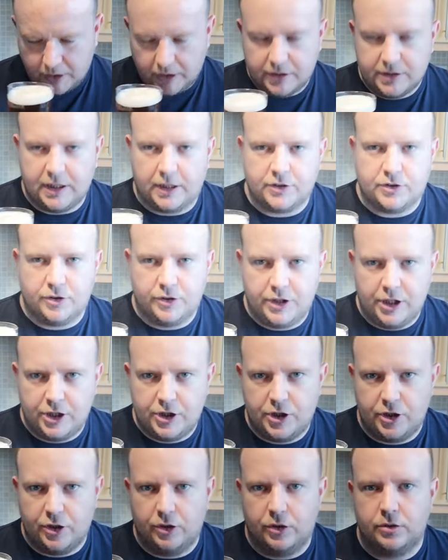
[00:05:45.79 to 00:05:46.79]
It's that
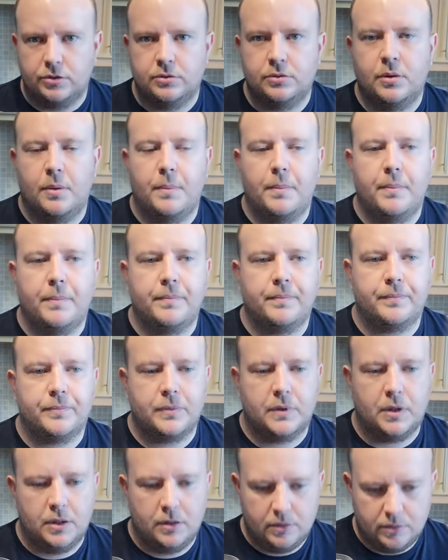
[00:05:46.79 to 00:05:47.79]
traditional
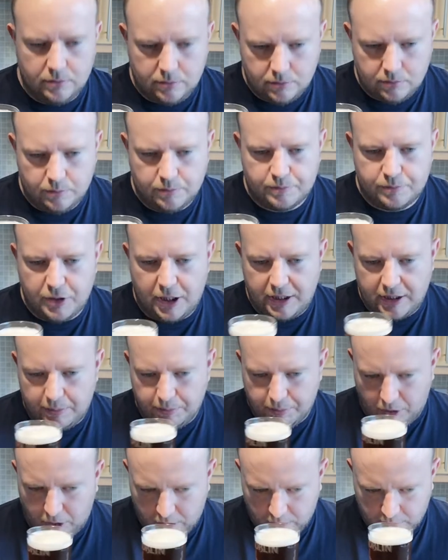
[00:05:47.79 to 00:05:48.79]
bready
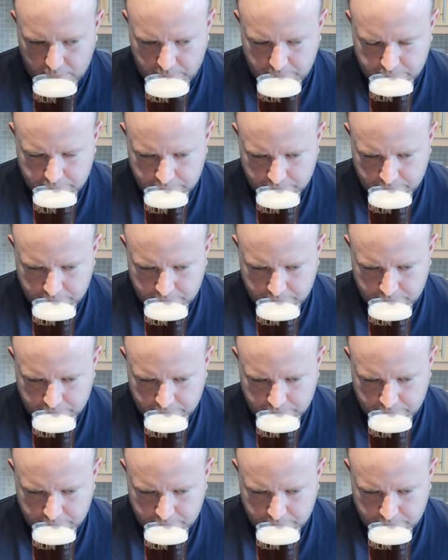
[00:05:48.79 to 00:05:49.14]
malt